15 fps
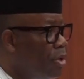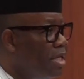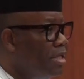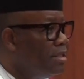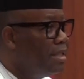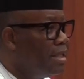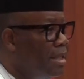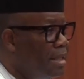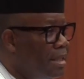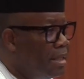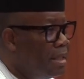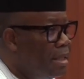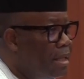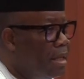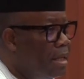
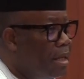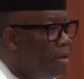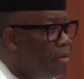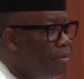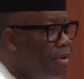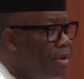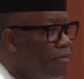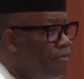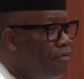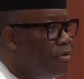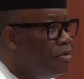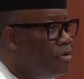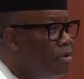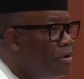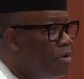holistically with a
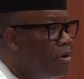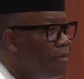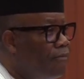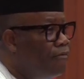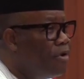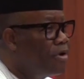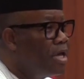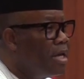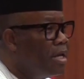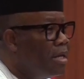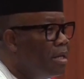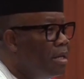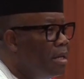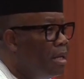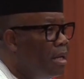view to
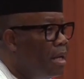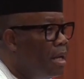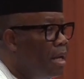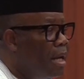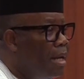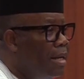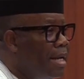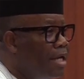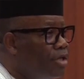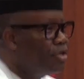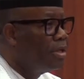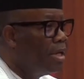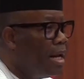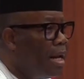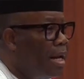convoking a
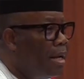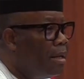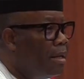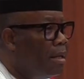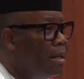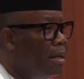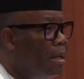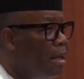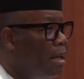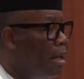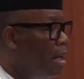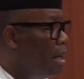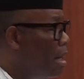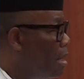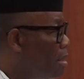national
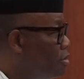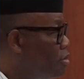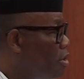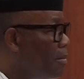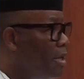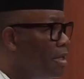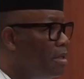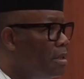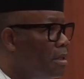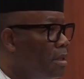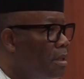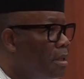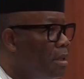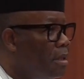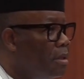uh, summit
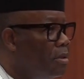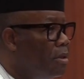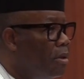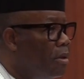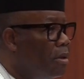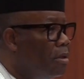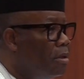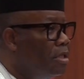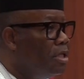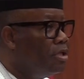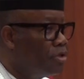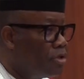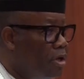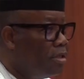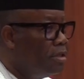to
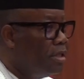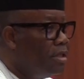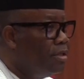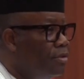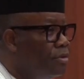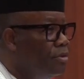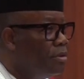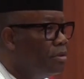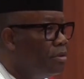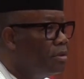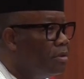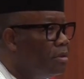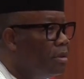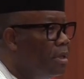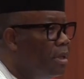discuss the
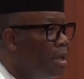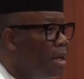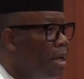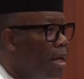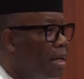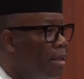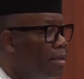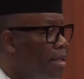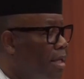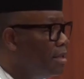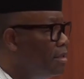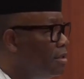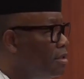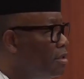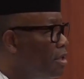issues and
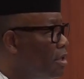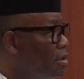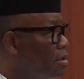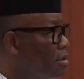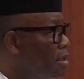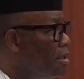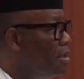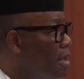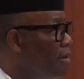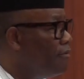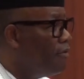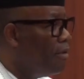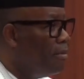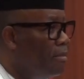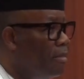take decisions
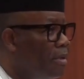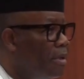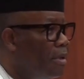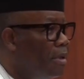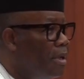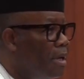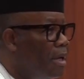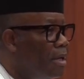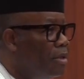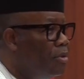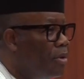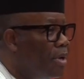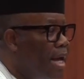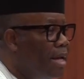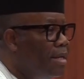therefrom uh,
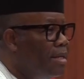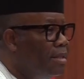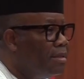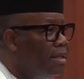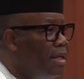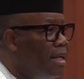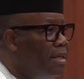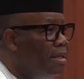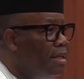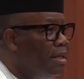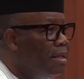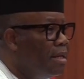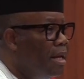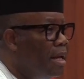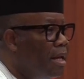to guide the Senate
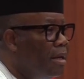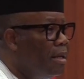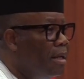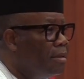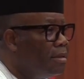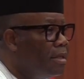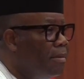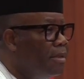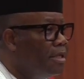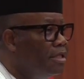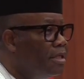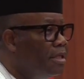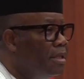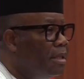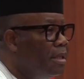in uh,
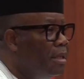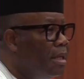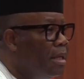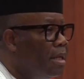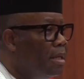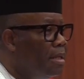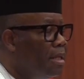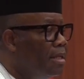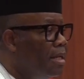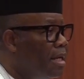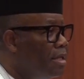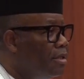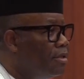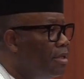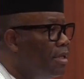establishing the
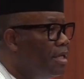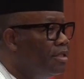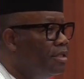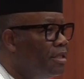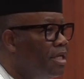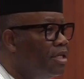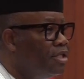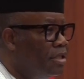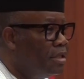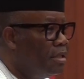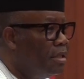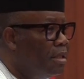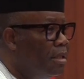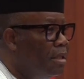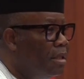necessary legislation